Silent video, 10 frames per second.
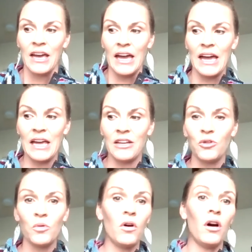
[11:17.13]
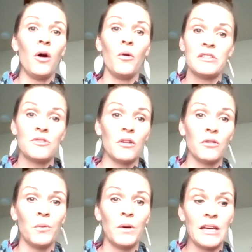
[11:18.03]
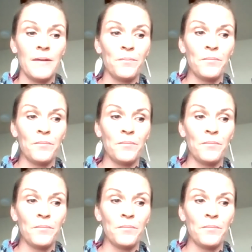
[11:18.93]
and you will always struggle with it